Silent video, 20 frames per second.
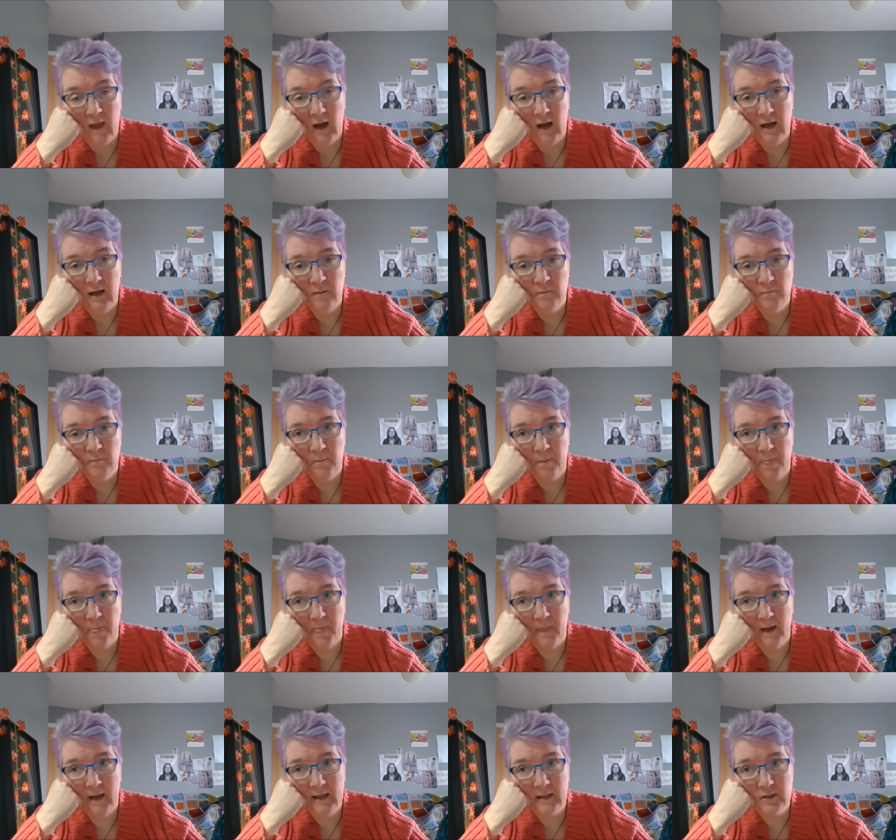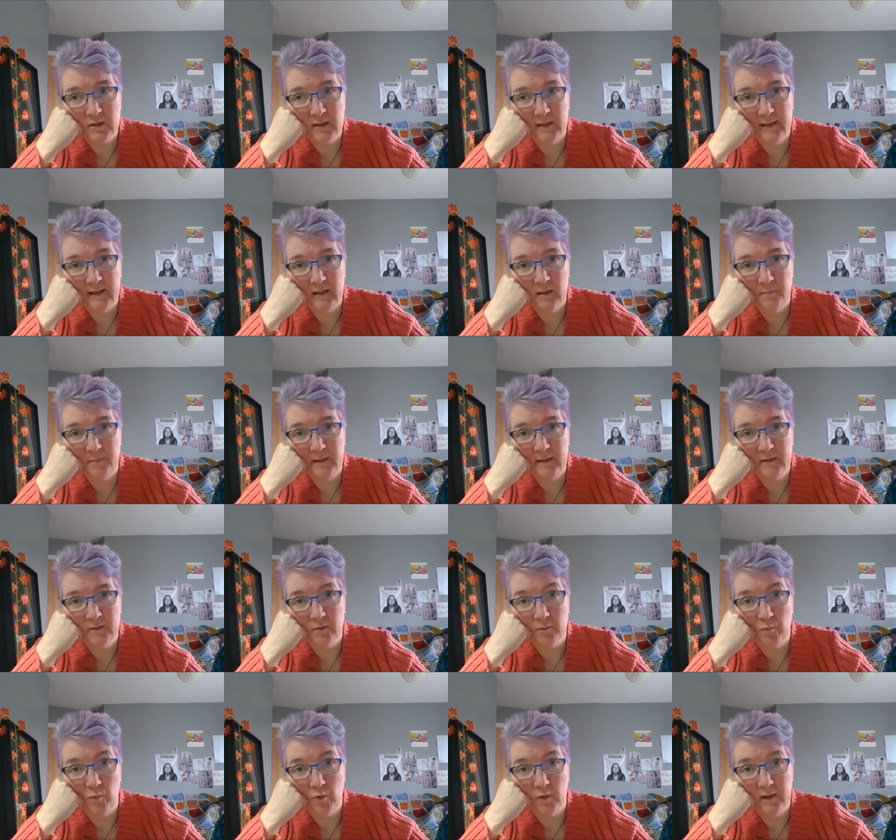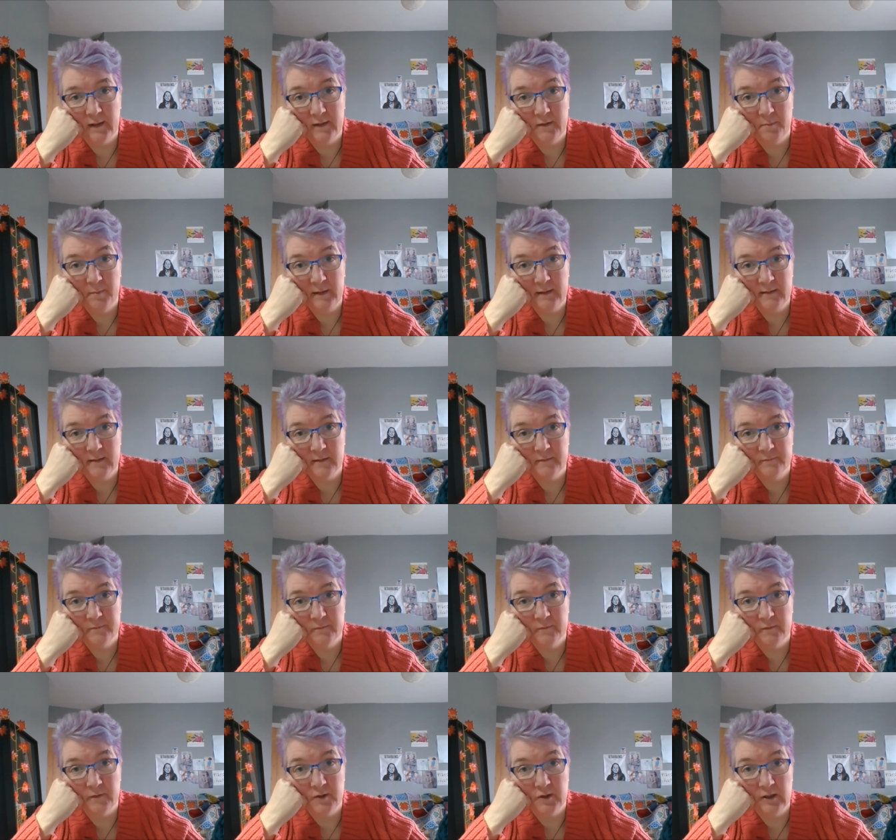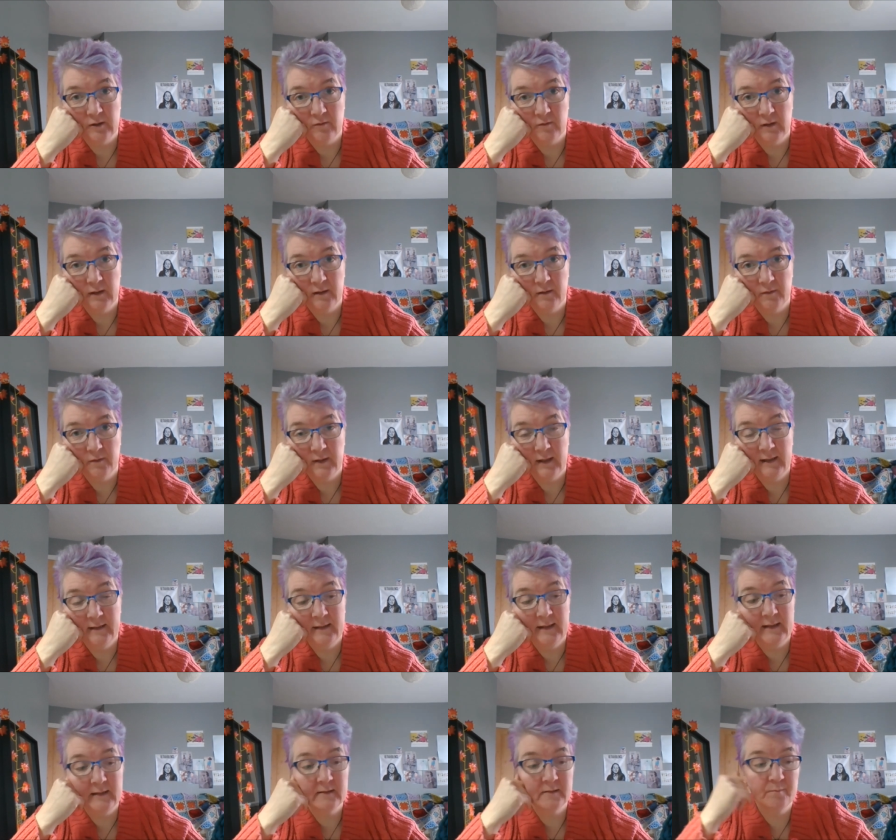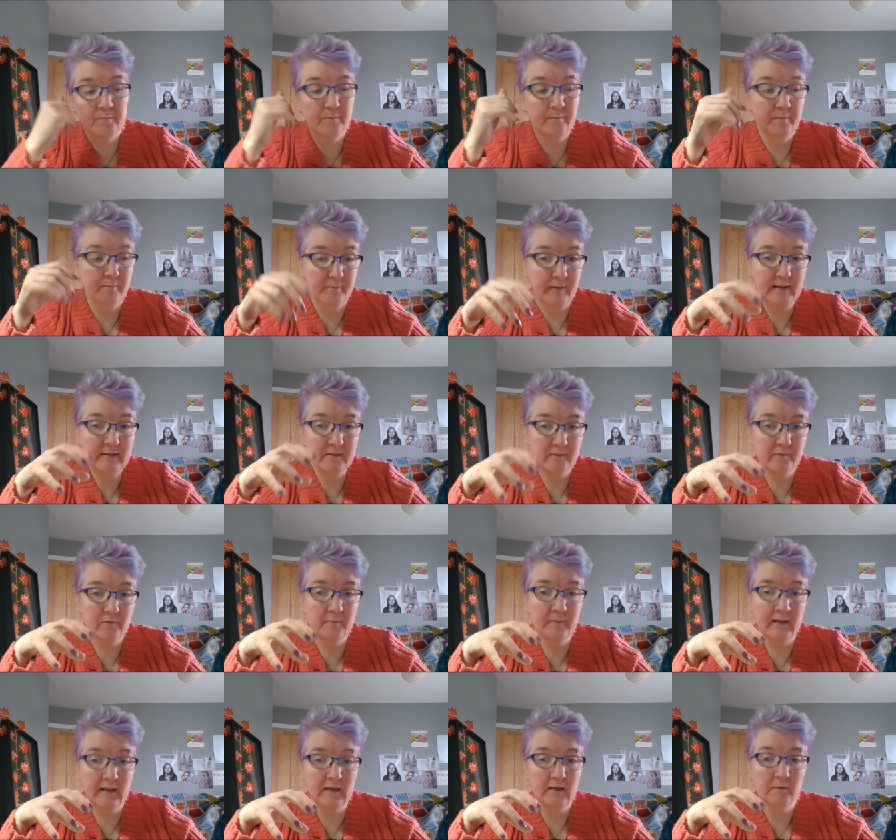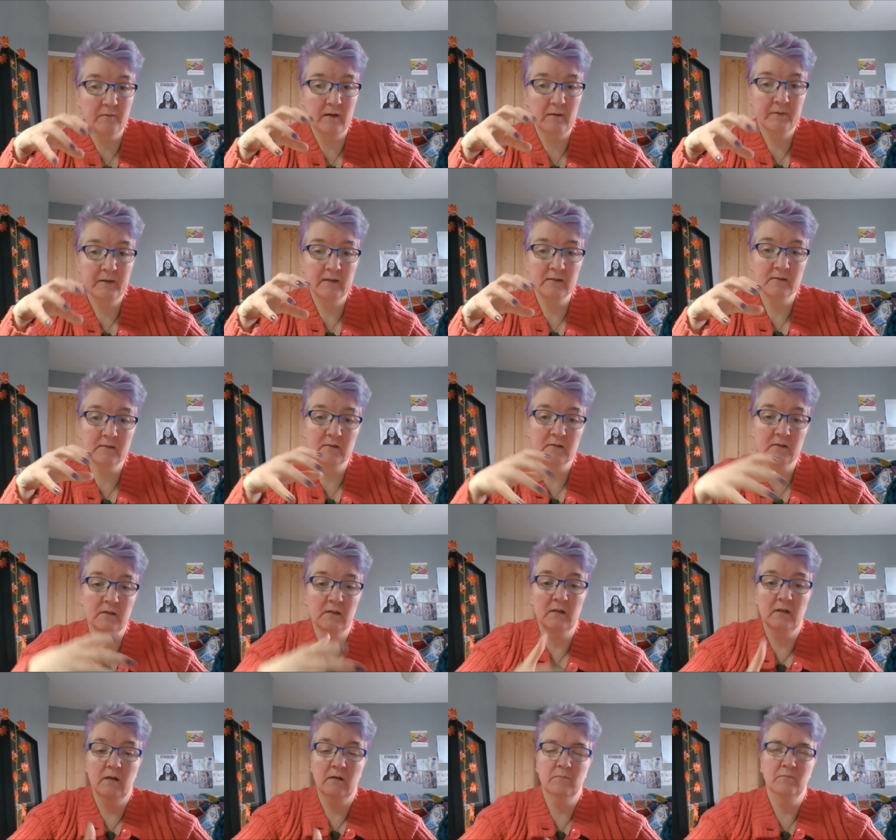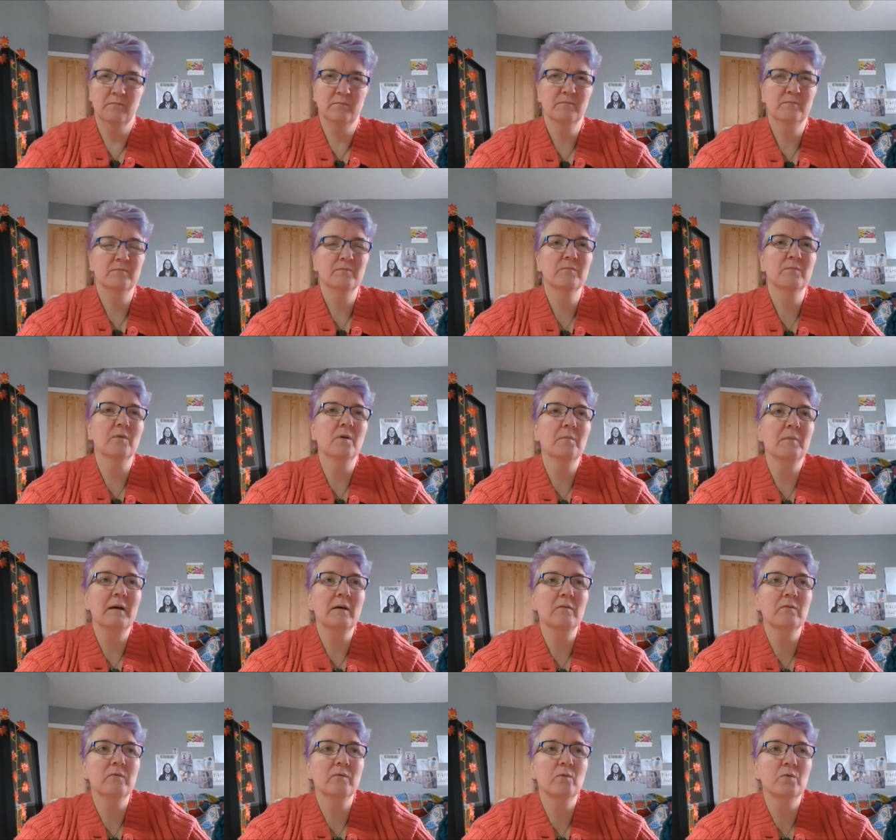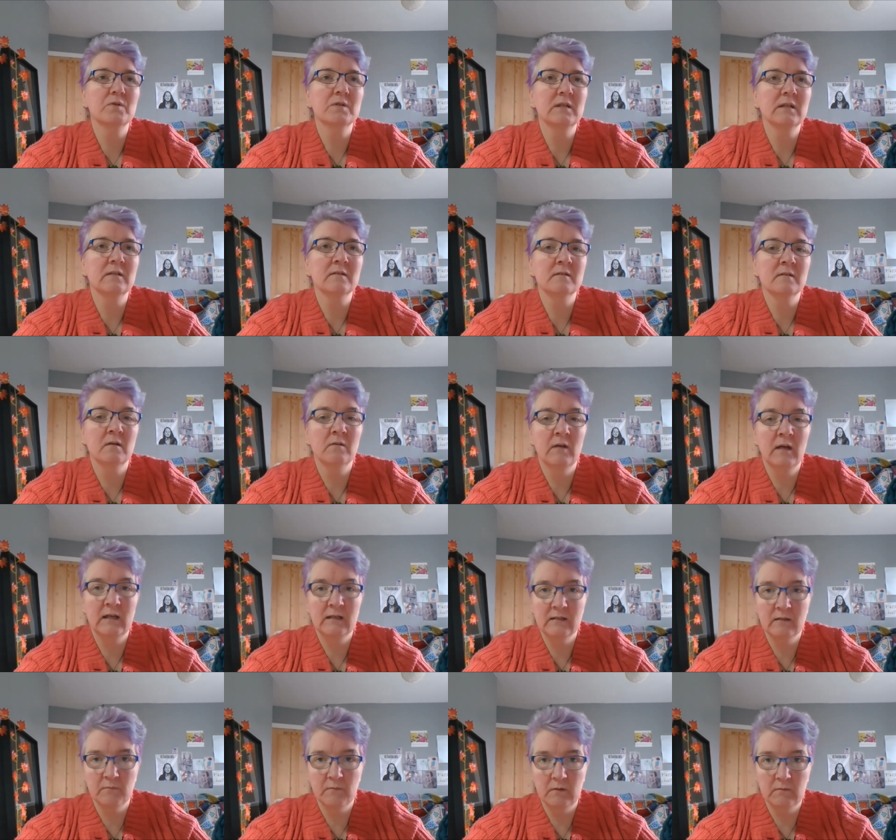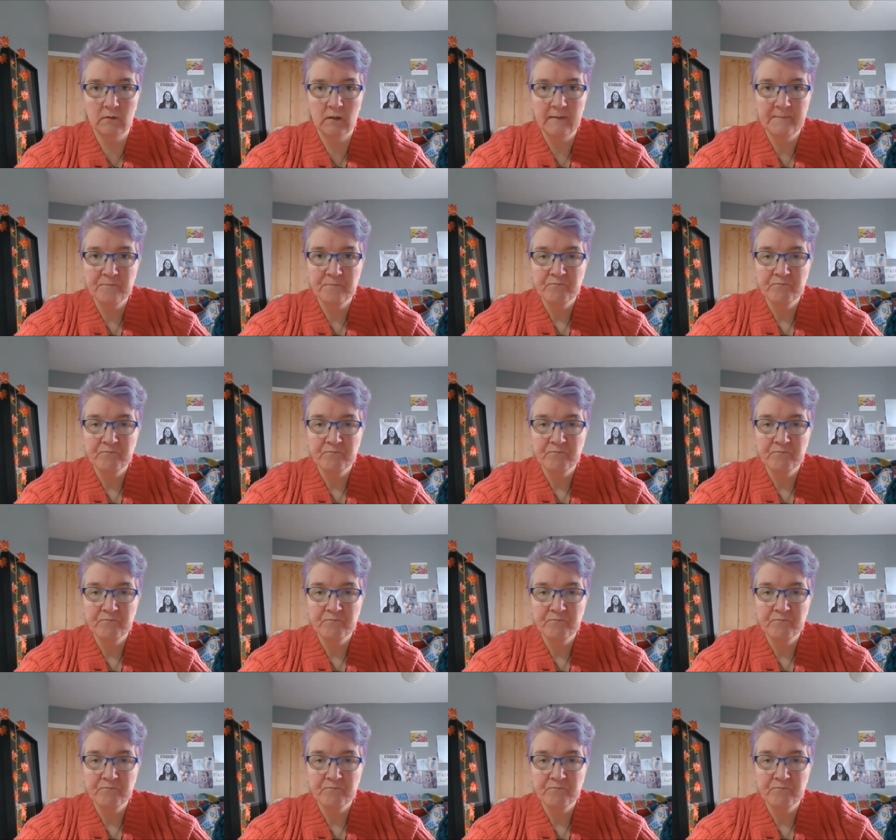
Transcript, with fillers: um, actually, it appears that walking is better for general health, and that's better for me anyway because there's um, what about 14 stone 8 at the moment.